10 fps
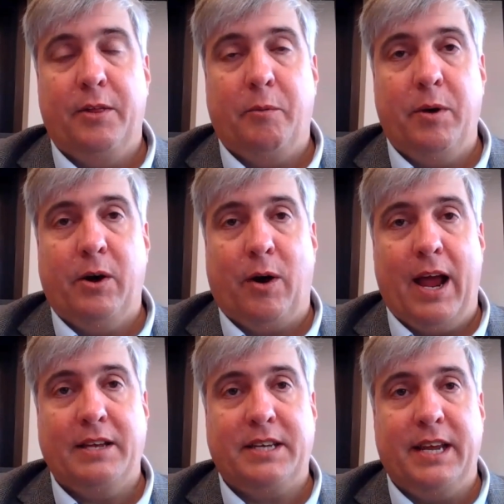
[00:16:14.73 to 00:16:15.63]
that we are
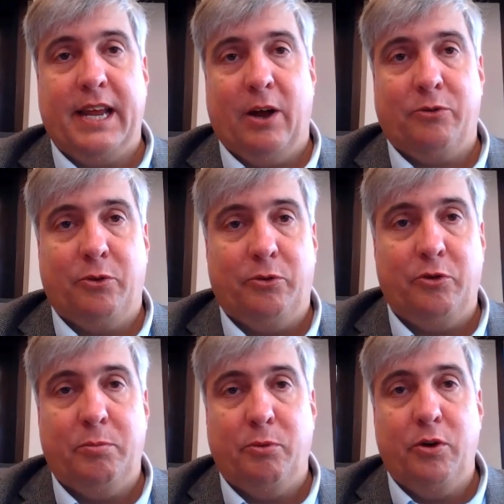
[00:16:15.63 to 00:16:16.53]
asking council
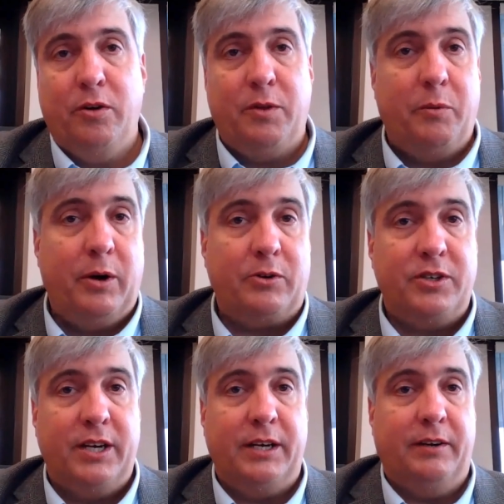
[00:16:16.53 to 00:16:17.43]
to approve, that we are
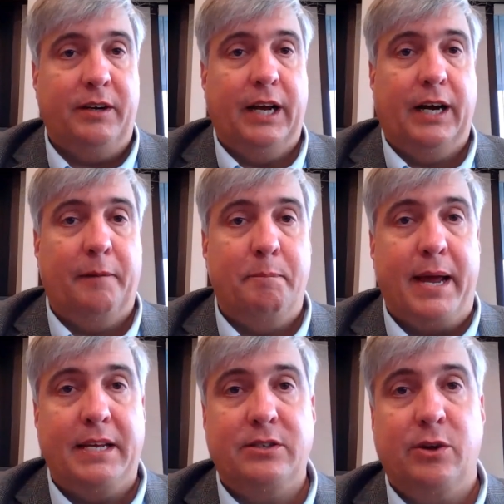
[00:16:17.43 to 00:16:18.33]
sending
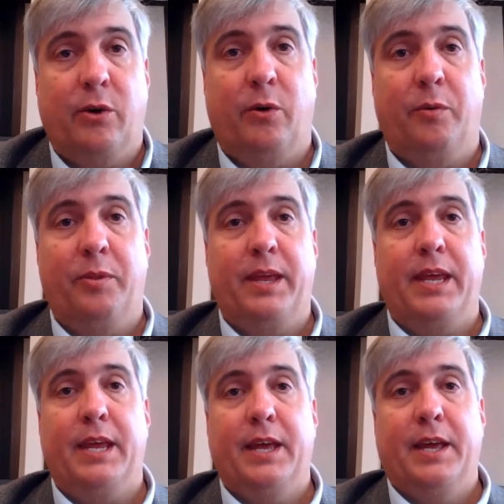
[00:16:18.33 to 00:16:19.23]
based on
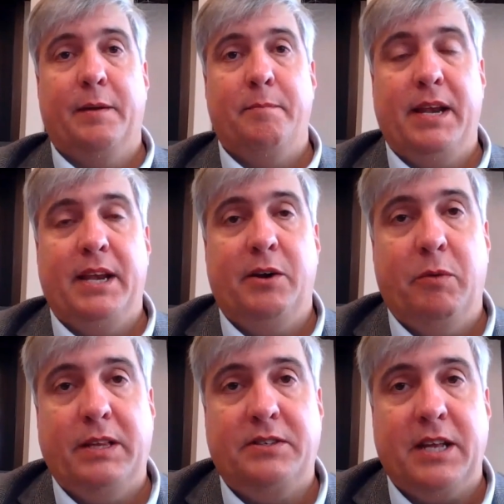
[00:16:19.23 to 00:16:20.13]
the meeting on
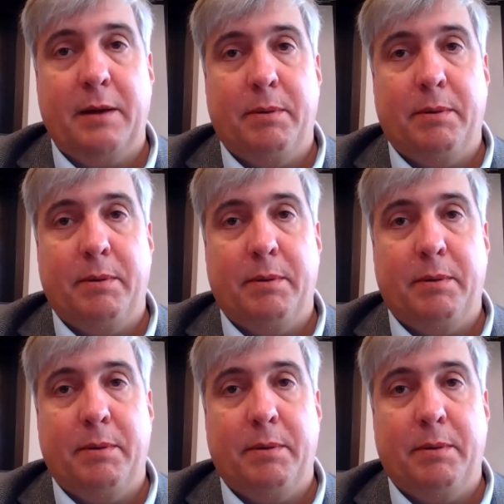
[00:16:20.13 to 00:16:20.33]
Wednesday.